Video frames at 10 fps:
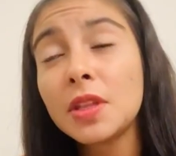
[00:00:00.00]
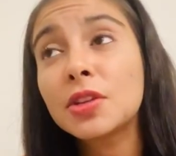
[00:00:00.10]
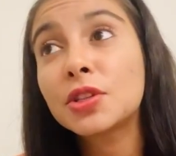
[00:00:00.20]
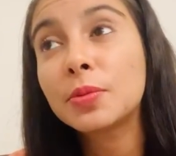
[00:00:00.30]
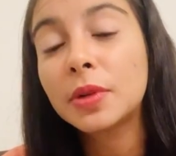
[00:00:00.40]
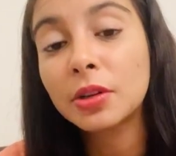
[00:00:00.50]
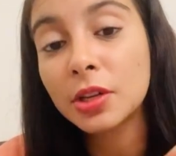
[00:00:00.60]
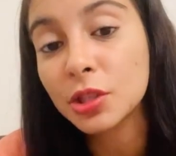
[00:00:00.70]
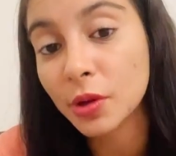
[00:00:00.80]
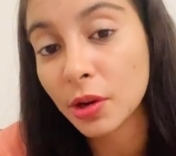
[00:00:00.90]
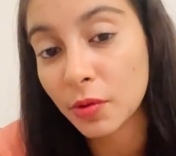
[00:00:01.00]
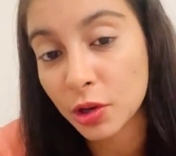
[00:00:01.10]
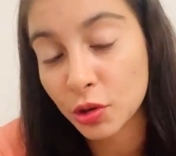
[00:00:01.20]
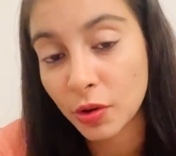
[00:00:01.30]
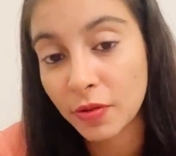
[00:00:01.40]
So Mercury is going
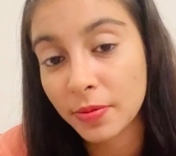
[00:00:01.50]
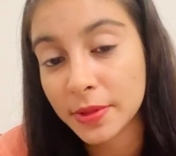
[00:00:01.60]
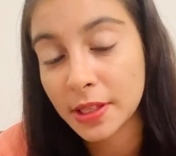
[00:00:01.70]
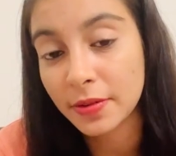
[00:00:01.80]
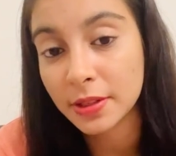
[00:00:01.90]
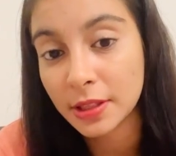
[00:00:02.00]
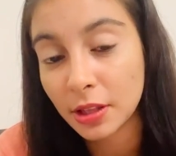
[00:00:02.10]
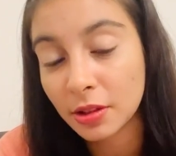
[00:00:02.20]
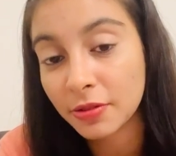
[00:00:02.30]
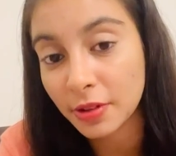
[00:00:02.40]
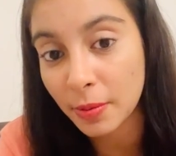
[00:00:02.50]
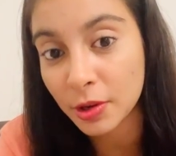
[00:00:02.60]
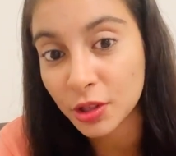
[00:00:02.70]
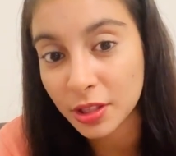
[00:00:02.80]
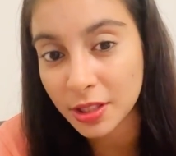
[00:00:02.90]
retrograde from the 17th of February
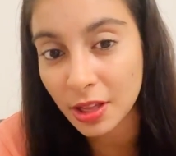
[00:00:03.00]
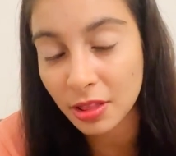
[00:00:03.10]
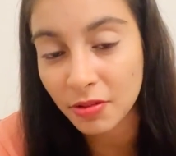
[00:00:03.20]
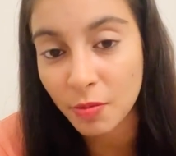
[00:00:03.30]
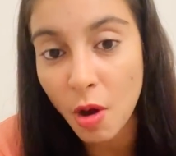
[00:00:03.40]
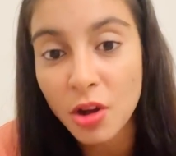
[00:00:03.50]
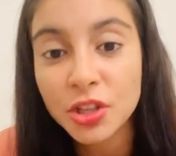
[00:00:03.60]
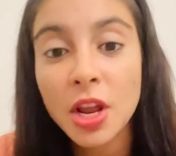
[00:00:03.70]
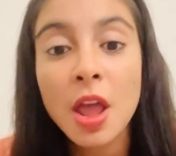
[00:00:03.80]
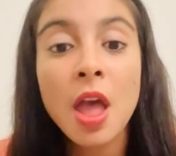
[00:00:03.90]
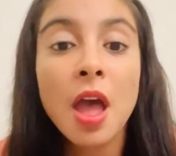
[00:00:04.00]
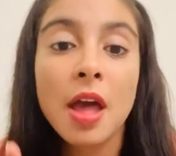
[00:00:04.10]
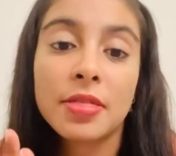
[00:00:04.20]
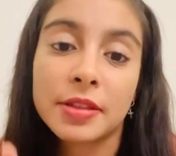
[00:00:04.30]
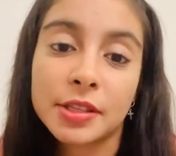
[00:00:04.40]
to the 10th of March,
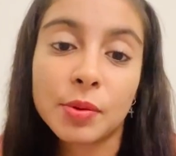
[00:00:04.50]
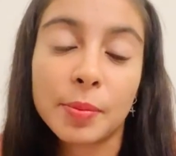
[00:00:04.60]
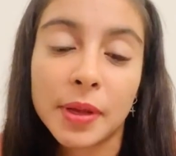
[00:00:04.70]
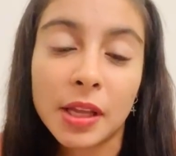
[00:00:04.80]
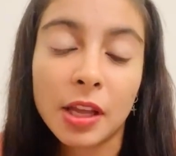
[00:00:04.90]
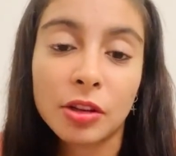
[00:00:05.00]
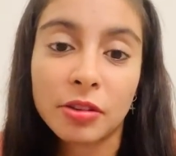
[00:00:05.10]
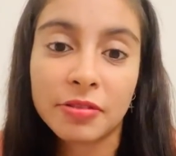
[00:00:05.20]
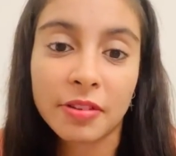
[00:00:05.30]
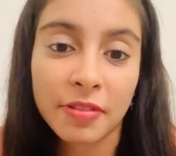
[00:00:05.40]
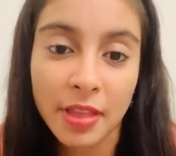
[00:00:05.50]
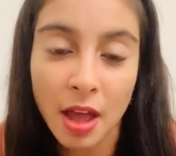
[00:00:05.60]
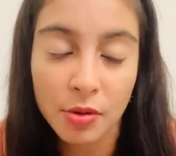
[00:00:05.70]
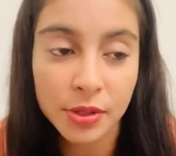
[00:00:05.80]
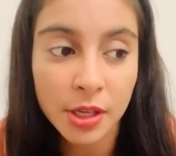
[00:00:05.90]
and this will be in your 5th
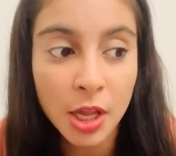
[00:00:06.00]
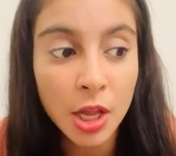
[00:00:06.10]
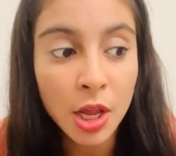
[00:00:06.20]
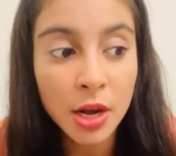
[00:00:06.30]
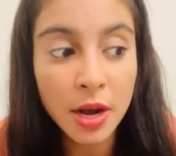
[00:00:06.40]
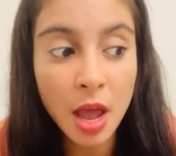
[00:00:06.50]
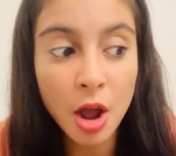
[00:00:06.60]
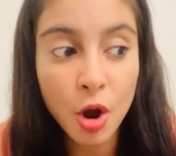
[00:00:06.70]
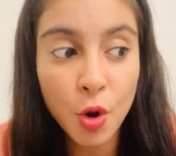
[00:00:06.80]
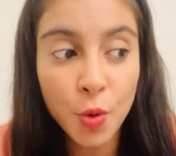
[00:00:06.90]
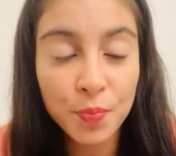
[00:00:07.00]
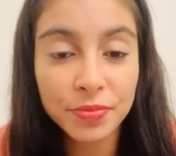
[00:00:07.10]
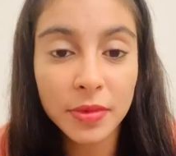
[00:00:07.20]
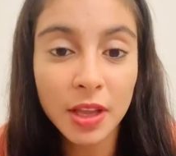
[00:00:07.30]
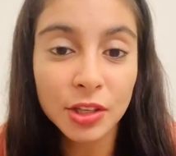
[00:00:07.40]
house. Now,
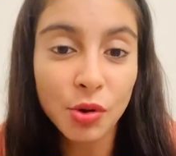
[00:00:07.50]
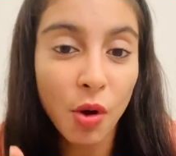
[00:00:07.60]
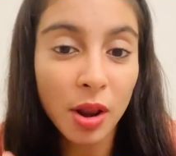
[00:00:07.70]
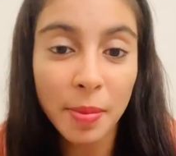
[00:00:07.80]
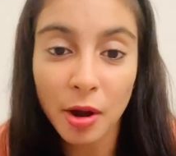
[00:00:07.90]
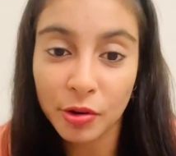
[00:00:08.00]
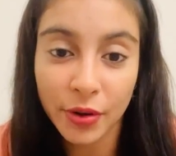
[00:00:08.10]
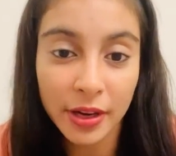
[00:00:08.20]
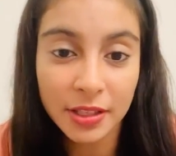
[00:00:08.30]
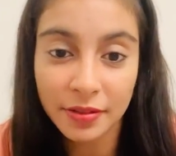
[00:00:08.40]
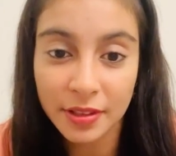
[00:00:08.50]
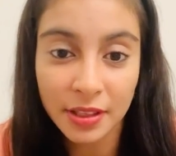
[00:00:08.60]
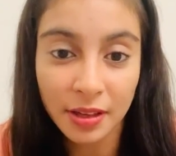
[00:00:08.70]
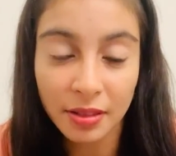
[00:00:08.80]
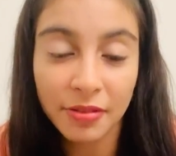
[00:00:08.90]
it's all about
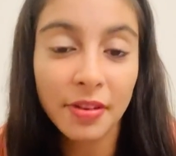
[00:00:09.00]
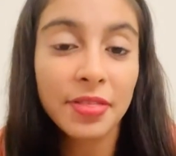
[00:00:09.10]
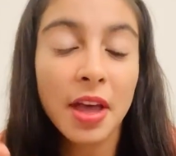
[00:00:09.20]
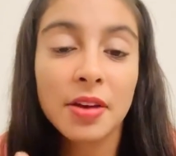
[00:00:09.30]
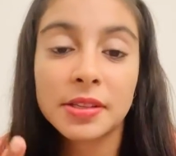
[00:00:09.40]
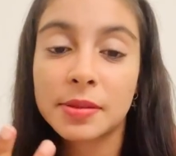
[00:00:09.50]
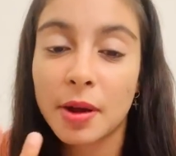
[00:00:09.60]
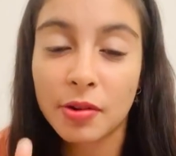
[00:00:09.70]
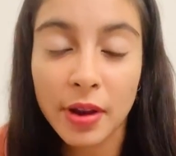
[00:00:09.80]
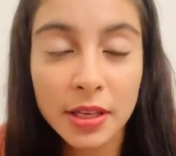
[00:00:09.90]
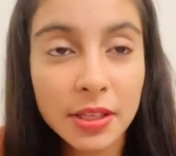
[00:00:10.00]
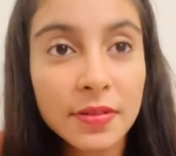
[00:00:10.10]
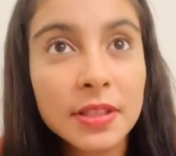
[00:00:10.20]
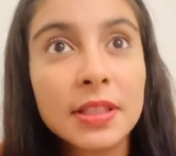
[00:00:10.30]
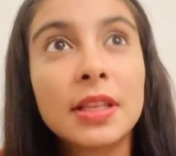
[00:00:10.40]
creativity. The 5th house is about
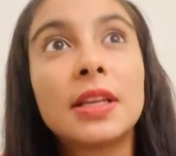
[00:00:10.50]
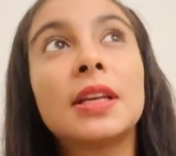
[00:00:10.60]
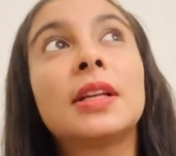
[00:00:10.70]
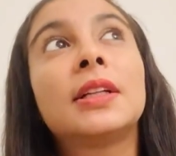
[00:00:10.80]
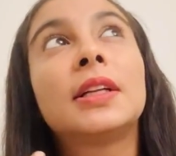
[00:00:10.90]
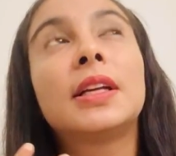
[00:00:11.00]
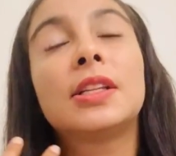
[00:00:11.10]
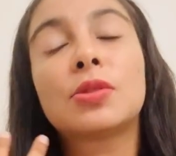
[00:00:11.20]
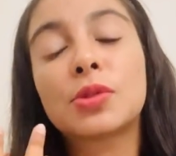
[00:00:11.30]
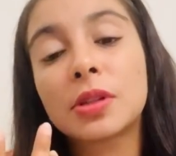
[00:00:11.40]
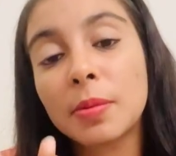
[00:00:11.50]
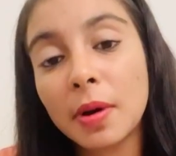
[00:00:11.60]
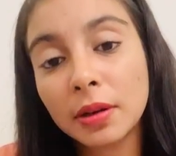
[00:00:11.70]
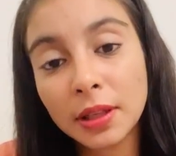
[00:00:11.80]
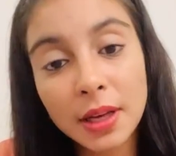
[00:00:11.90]
creativity. It's also
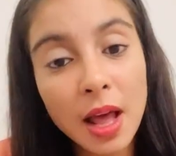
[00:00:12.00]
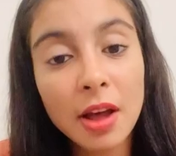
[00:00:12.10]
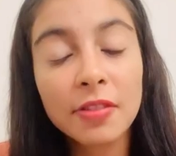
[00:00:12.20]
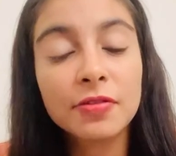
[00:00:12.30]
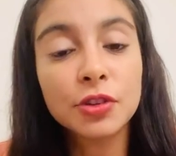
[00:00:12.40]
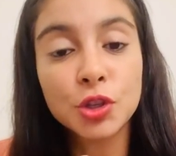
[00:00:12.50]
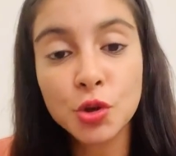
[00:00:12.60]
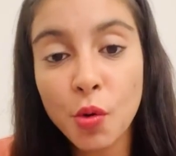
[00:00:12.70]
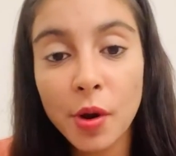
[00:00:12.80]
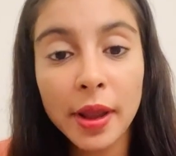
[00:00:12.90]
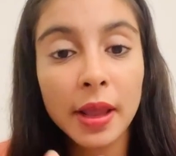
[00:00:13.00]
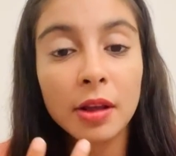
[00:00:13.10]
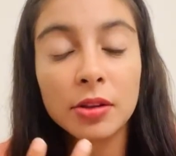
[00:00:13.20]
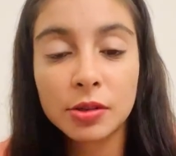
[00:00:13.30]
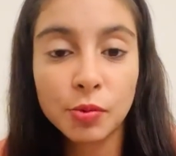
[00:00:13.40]
about love, joy,
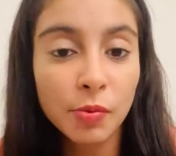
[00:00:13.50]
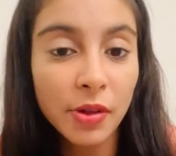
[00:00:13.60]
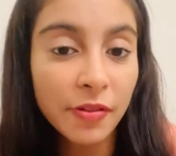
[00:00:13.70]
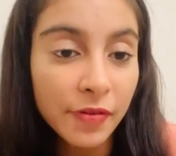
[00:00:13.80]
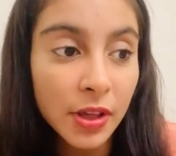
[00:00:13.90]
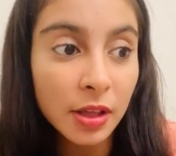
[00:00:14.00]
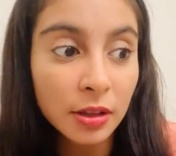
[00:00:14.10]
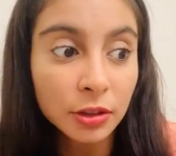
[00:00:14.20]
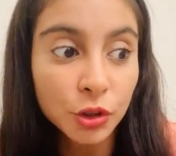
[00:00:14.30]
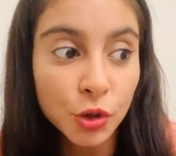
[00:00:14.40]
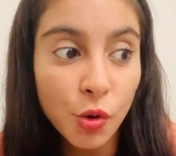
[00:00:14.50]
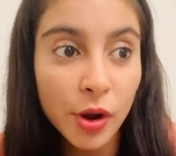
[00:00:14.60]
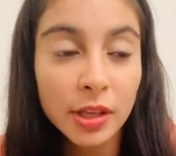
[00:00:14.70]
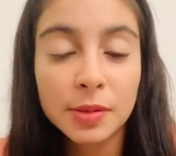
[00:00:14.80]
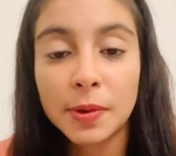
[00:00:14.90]
because when we feel
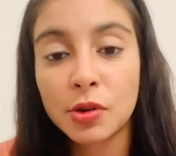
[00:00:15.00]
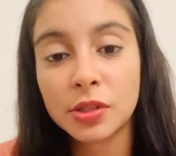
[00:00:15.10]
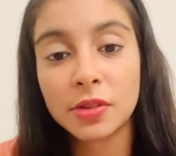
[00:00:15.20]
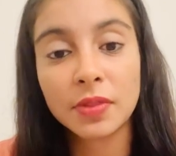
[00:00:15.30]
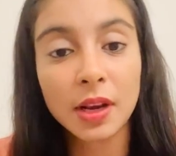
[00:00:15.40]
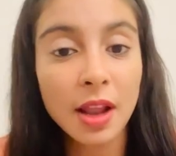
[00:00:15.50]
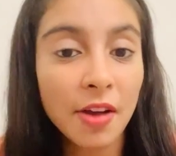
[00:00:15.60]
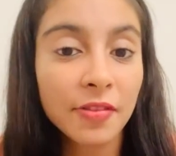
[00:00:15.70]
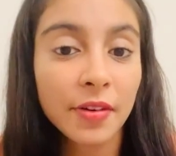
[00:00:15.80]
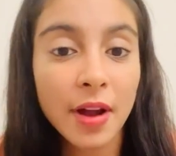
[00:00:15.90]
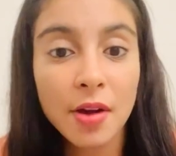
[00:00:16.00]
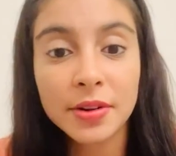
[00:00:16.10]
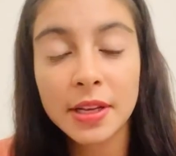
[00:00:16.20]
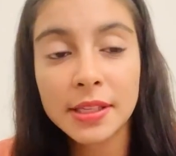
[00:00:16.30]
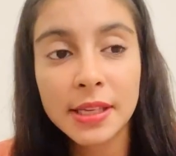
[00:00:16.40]
joy, it's because of the love
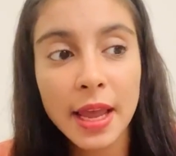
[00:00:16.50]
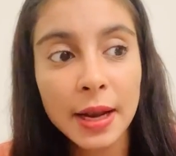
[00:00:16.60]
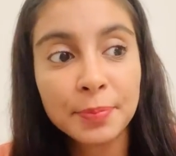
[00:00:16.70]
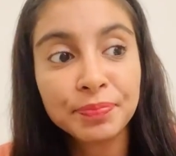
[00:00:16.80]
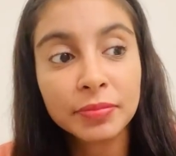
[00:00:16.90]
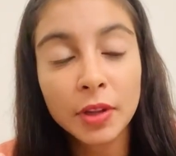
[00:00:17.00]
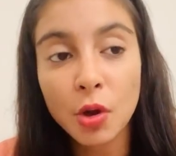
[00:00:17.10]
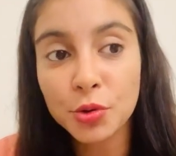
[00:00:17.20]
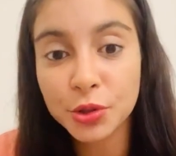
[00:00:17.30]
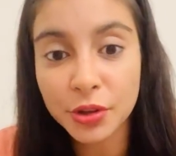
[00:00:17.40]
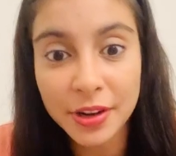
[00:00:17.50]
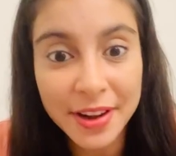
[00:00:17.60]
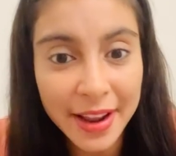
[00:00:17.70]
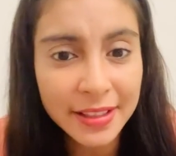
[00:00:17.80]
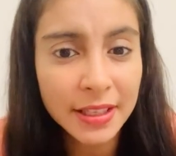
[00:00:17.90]
around us, and also
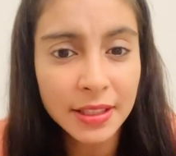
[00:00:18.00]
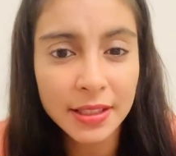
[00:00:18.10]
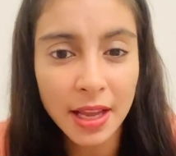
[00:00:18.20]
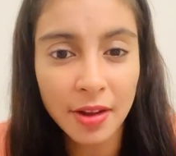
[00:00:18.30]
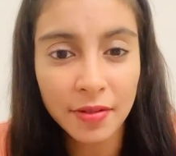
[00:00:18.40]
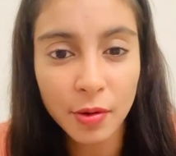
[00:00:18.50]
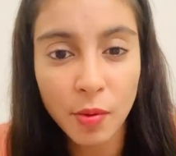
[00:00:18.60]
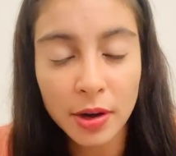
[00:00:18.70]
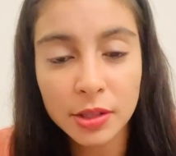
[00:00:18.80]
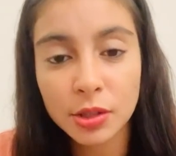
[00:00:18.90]
connecting to everyone.